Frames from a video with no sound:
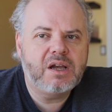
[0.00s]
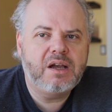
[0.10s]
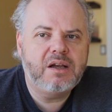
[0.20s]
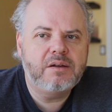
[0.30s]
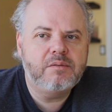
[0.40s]

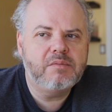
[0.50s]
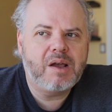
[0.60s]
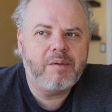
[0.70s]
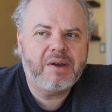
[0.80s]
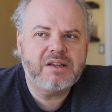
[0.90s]

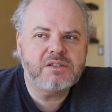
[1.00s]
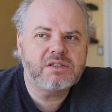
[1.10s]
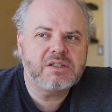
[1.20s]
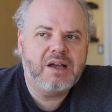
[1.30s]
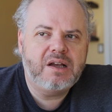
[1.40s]
I might
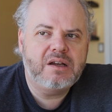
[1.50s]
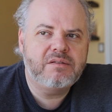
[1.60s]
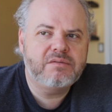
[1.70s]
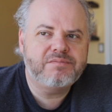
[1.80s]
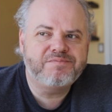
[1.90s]
just have